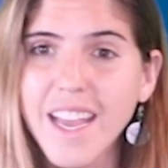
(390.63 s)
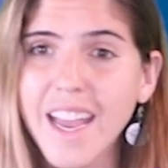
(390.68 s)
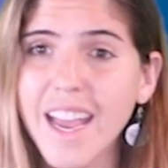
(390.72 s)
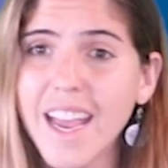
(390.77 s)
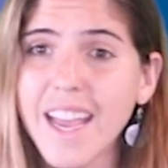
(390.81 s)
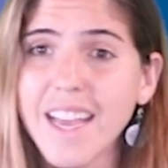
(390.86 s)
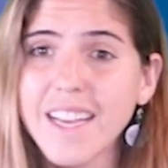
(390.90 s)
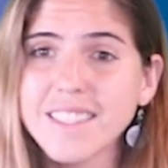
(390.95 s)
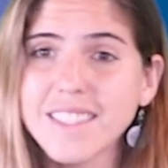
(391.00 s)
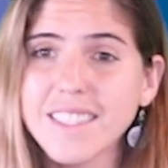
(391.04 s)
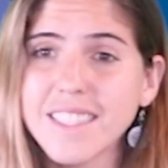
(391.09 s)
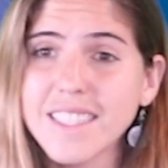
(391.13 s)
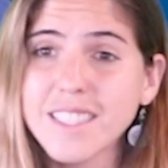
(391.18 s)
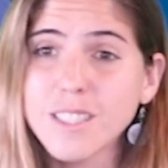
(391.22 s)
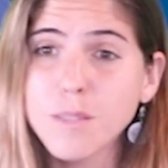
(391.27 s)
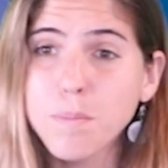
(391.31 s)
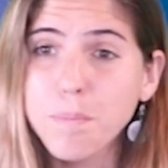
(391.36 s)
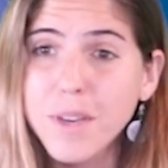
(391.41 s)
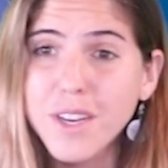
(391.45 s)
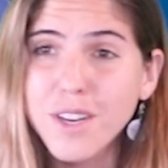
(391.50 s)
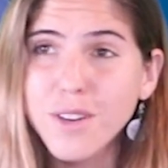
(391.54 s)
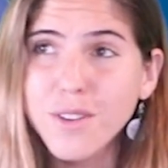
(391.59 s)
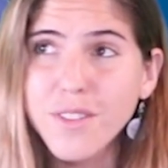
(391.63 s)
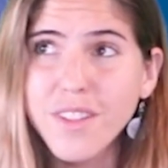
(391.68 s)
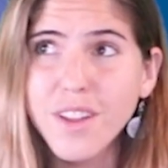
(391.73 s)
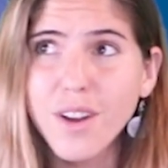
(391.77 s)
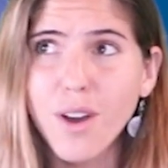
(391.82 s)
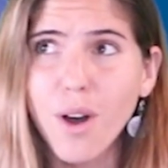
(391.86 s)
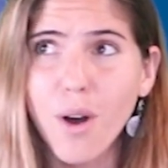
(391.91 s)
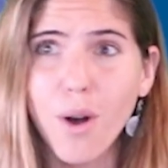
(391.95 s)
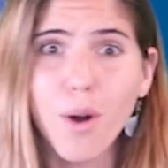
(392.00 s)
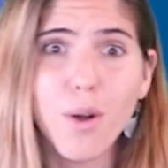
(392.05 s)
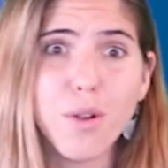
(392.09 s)
And it's bigger
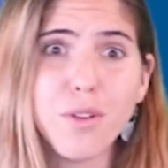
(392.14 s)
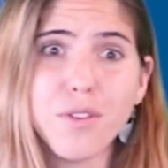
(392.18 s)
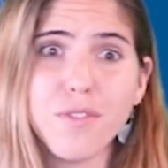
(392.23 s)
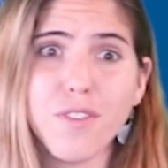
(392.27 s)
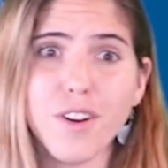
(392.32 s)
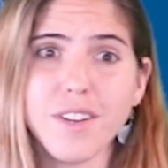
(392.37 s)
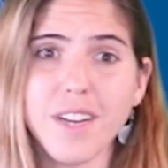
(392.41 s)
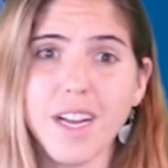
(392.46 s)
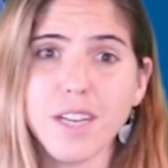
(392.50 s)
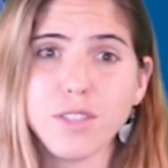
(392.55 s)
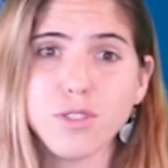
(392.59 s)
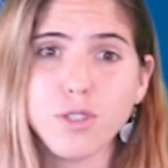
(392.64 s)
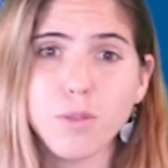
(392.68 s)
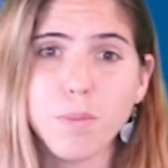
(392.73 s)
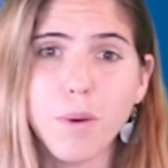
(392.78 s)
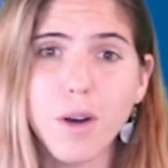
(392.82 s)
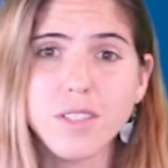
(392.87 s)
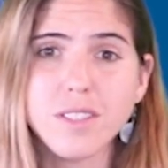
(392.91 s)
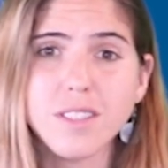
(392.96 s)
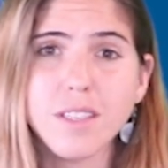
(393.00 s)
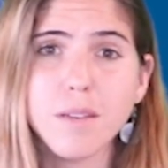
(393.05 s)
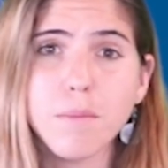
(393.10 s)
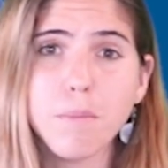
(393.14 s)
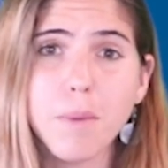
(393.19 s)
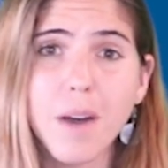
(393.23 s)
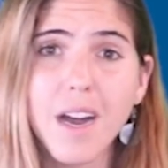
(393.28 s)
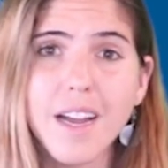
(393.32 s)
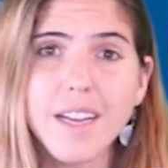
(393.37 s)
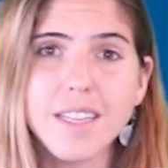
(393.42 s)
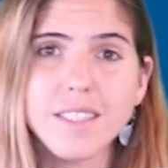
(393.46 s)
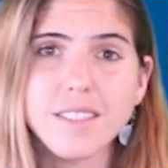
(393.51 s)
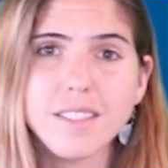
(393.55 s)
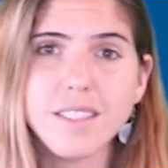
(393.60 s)
than all of our natural parks
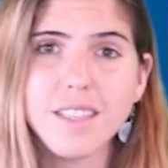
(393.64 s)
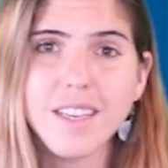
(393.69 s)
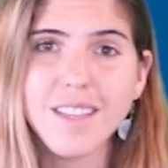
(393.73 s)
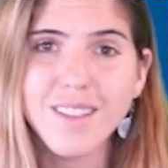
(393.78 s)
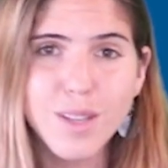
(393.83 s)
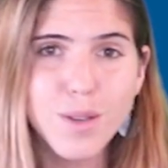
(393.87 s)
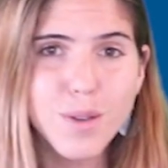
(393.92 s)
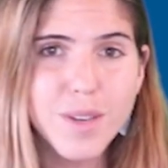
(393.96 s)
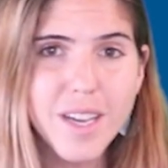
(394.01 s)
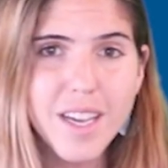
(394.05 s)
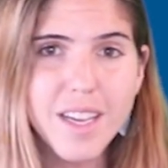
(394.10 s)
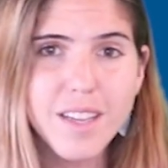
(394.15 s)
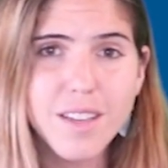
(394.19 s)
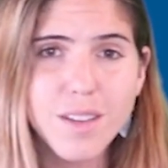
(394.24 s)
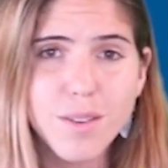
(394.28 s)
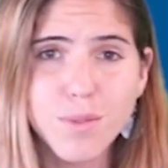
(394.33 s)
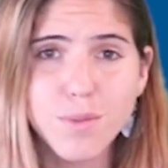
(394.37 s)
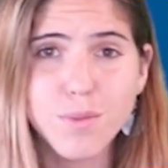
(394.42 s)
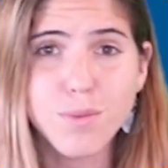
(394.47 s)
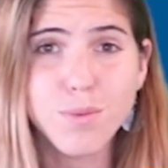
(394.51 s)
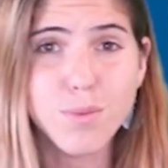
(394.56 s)
combined and located